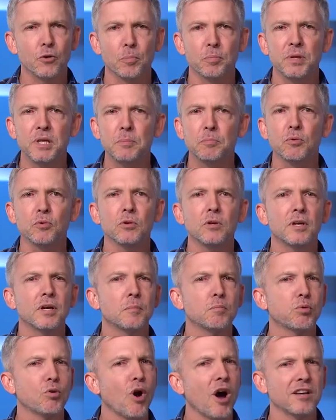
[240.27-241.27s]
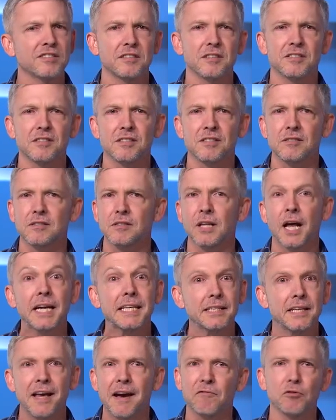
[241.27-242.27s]
your people and processes like
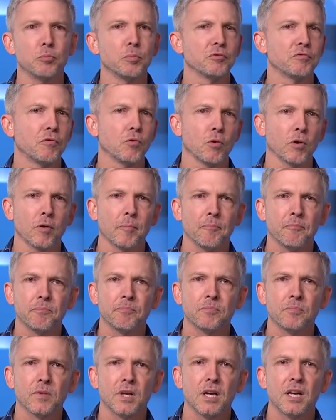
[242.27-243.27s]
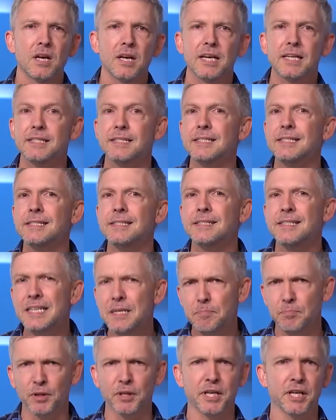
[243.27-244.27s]
never before. It's
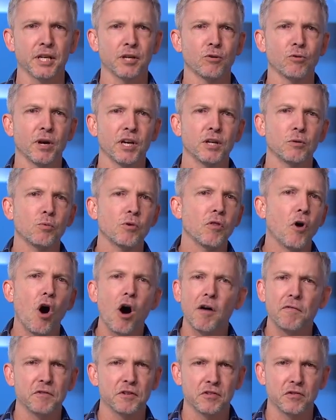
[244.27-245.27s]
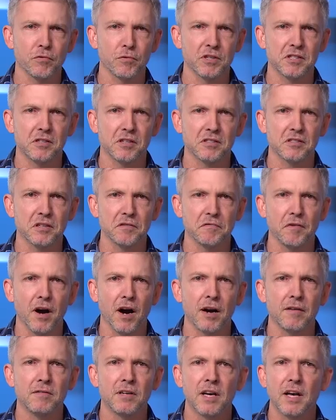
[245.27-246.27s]
deeply integrated with Office
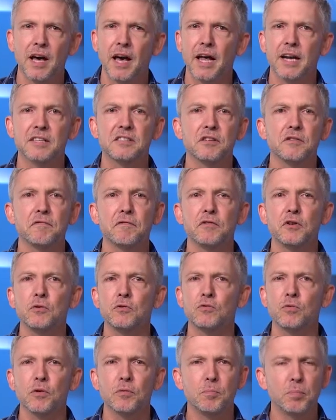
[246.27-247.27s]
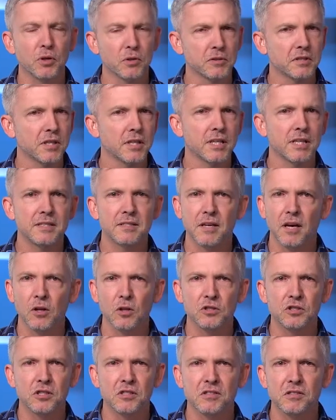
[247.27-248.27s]
365, and it's infused with built-in
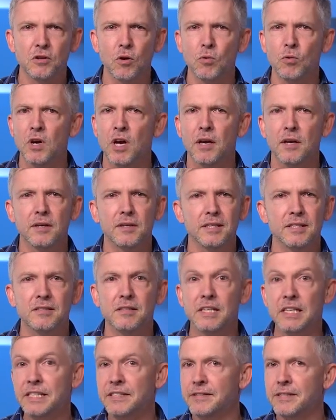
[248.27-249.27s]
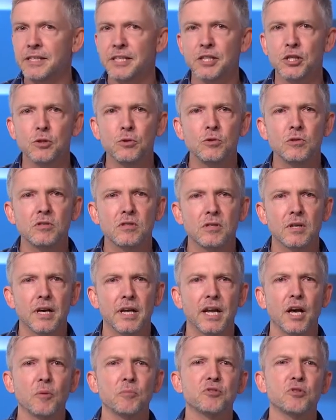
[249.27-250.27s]
intelligence so it's easy to use
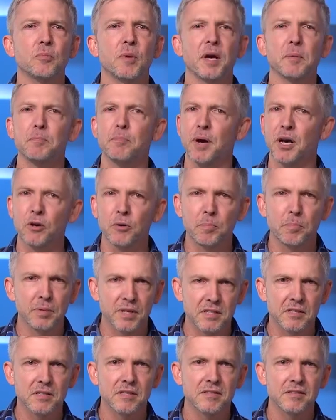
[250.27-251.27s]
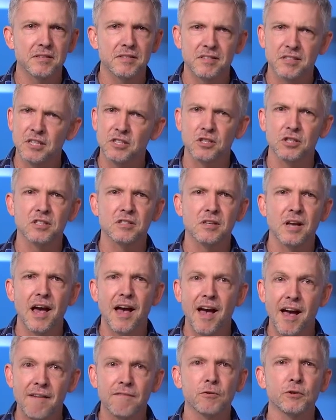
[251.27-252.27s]
and helps you make better business decisions
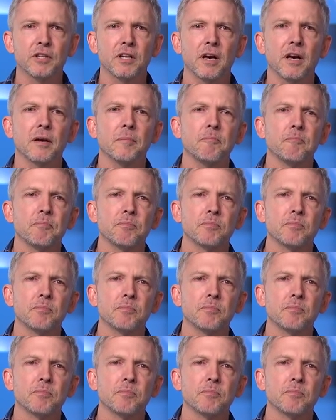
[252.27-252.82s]
every day.